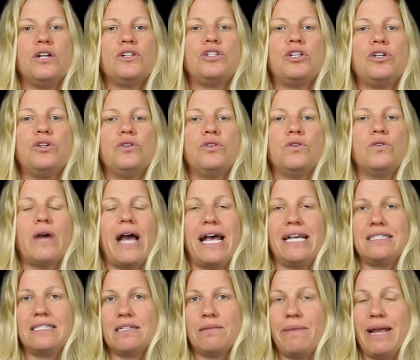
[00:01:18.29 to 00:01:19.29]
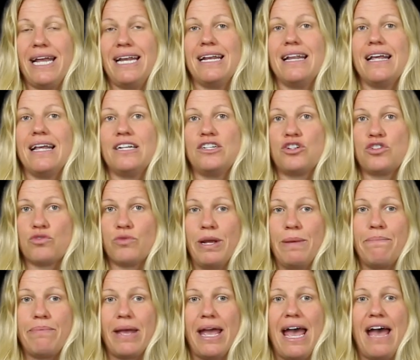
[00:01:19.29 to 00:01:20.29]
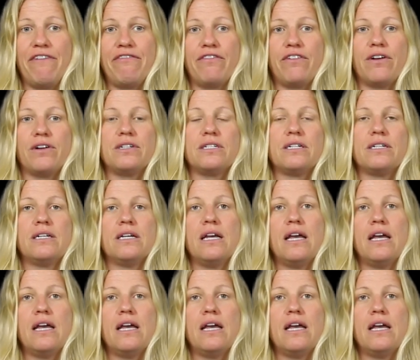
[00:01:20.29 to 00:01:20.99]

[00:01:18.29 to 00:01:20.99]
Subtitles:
to estimate shrimp effort,